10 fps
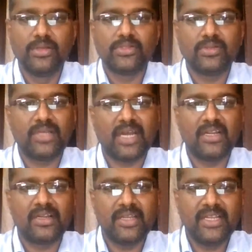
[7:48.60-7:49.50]
So
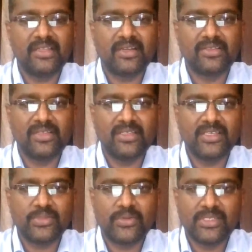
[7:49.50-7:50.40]
under read there are three
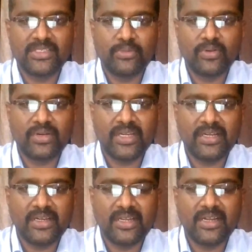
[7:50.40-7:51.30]
things. One is about
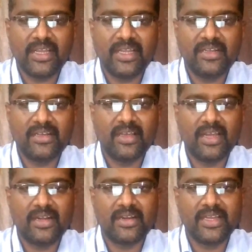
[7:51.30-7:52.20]
read, read line,
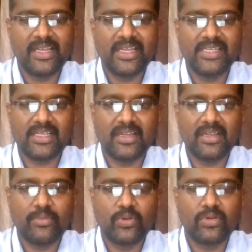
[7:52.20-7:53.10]
and read lines, and
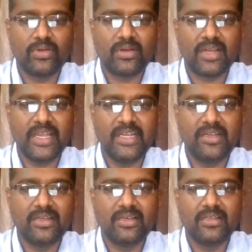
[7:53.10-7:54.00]
about
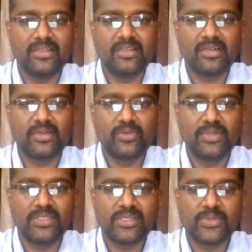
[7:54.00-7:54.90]
write there are two
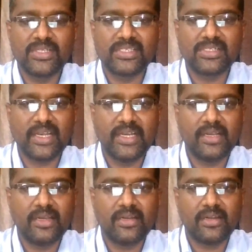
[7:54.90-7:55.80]
methods. One is write
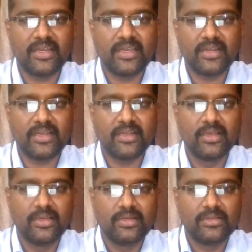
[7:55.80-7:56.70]
and write line.
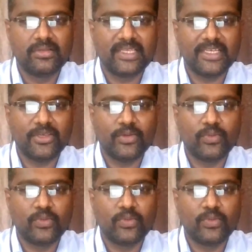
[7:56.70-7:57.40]
Thank you.